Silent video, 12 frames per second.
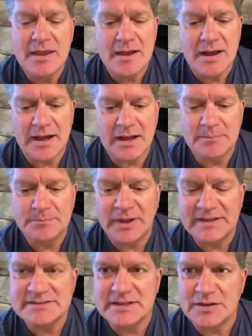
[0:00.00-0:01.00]

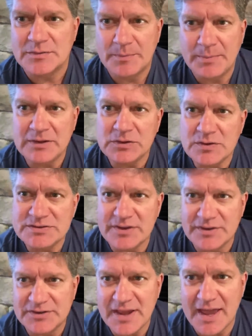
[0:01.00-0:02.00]
But the big news of
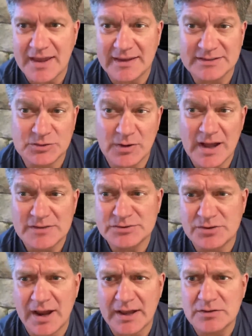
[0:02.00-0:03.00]
the day is
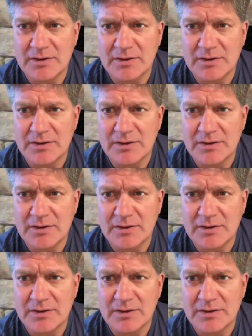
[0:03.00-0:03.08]
Crowdstrike.